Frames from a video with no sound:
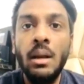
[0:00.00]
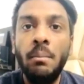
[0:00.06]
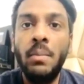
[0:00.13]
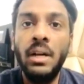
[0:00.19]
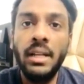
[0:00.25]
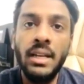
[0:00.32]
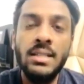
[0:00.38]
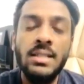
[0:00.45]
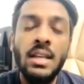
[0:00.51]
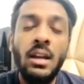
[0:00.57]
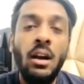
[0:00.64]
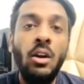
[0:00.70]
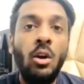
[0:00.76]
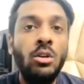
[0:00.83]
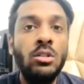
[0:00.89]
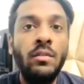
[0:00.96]
But yes, there are
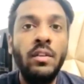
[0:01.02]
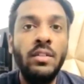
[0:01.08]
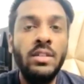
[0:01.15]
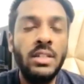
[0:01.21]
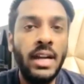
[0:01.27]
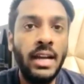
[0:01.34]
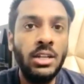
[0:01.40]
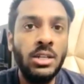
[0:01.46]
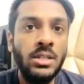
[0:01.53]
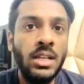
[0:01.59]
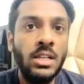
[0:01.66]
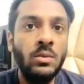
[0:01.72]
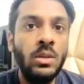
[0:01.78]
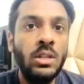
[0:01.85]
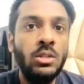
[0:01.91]
lots of distractions as well.